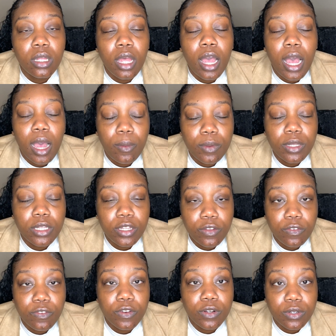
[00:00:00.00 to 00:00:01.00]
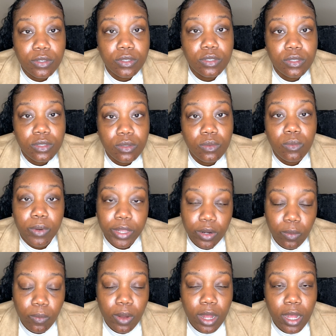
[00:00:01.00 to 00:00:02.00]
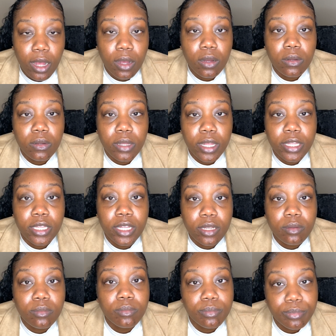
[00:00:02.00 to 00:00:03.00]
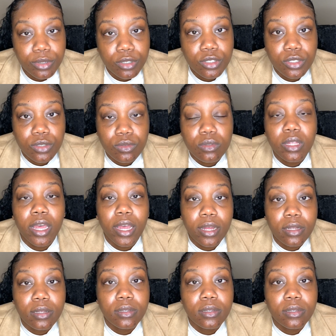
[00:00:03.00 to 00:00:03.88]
I would leave first. Wait a while and then pursue that.